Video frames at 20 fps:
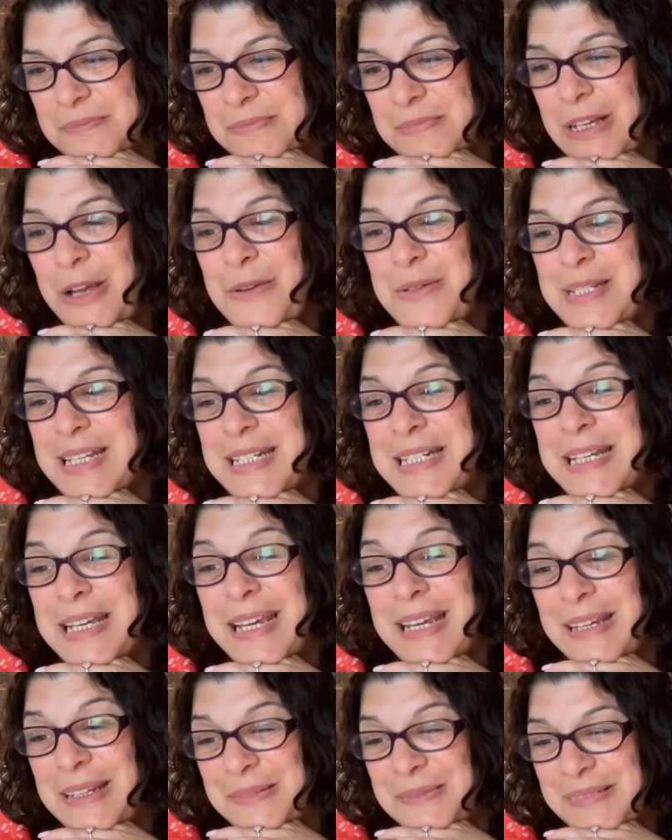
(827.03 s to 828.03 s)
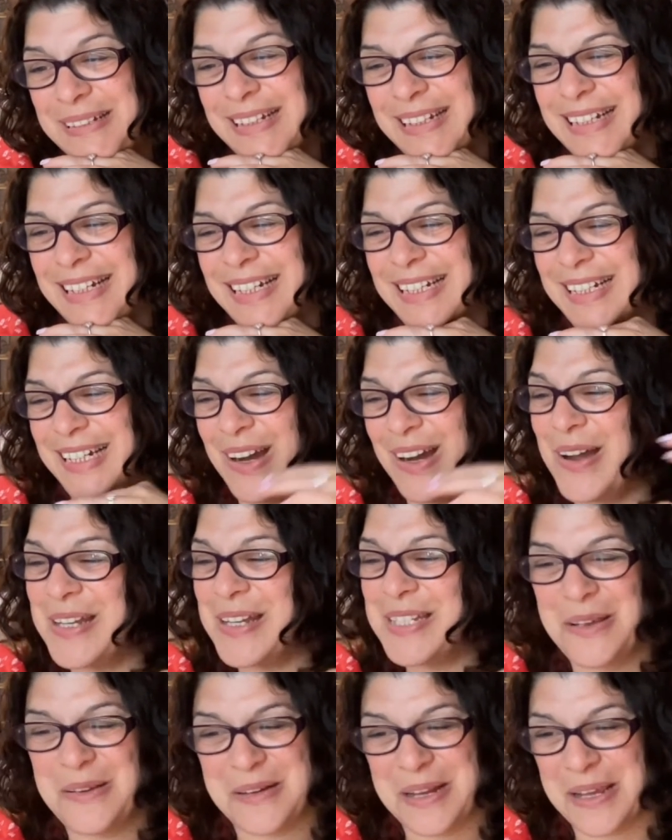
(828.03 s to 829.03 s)
Oh, did he? Yeah, I
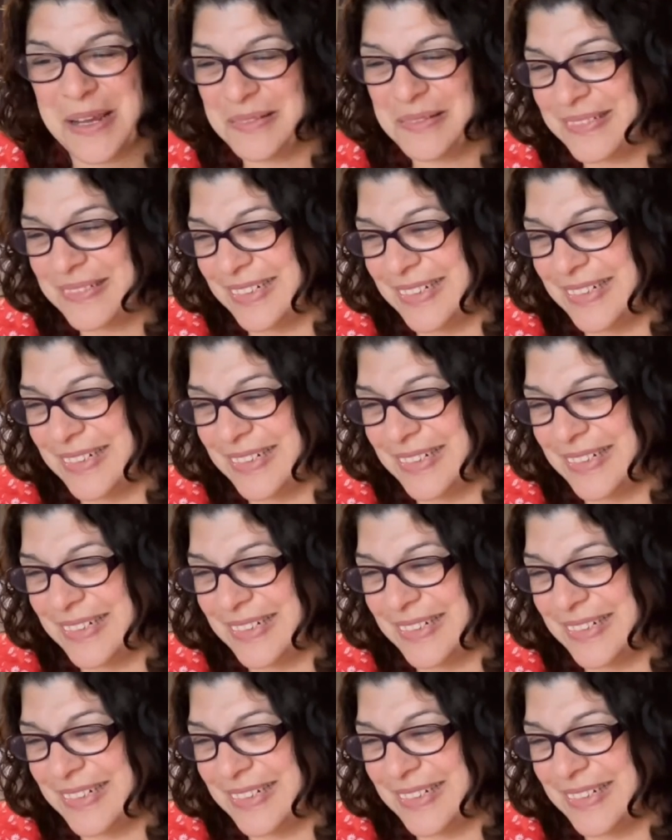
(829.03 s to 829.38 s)
don't know.